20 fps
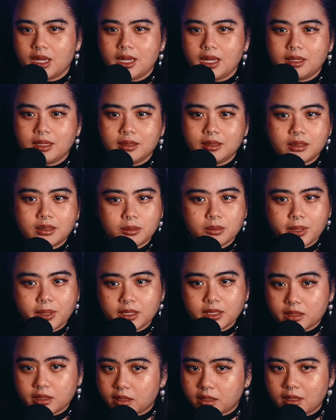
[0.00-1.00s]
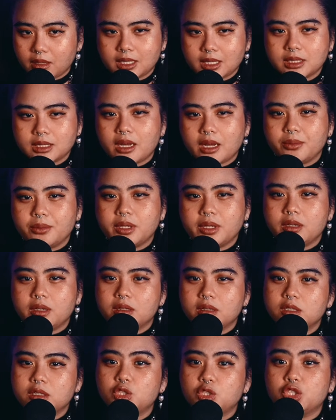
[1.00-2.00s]
Little by little, as I went on
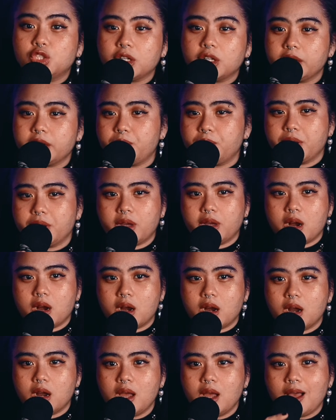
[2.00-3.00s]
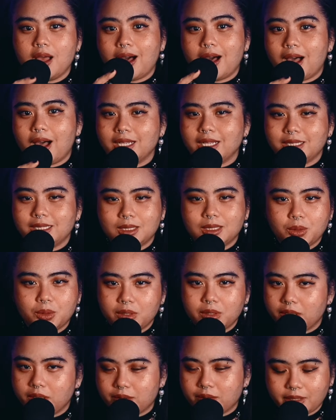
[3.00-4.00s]
this journey with her, I
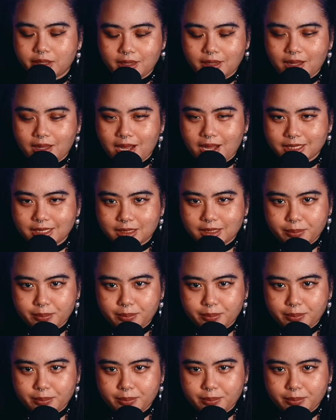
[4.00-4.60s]
slowly realized that